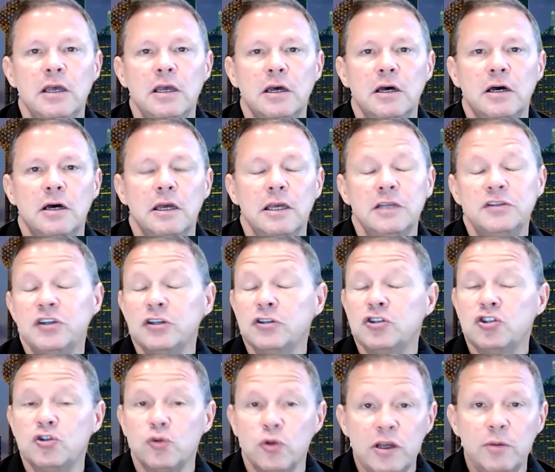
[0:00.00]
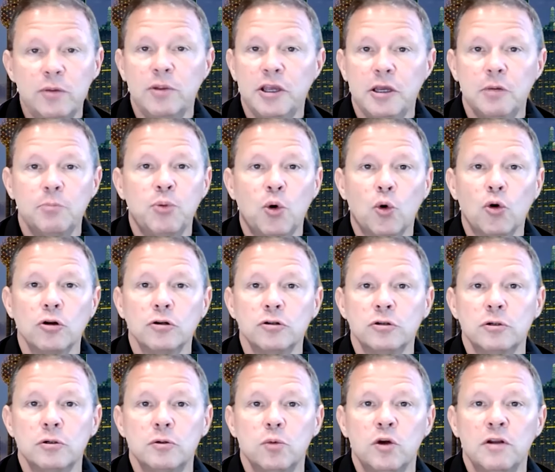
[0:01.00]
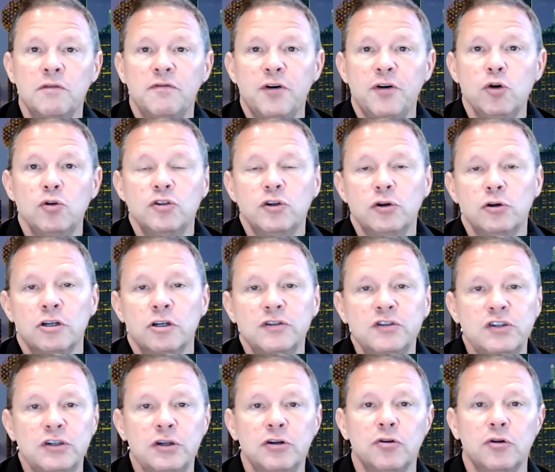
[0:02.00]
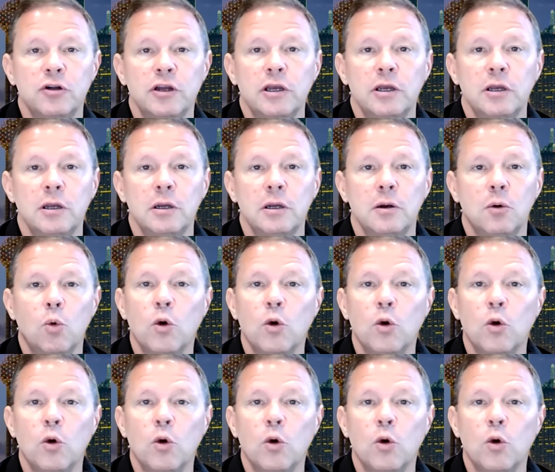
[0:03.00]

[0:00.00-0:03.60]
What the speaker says: it's extremely important when folks are considering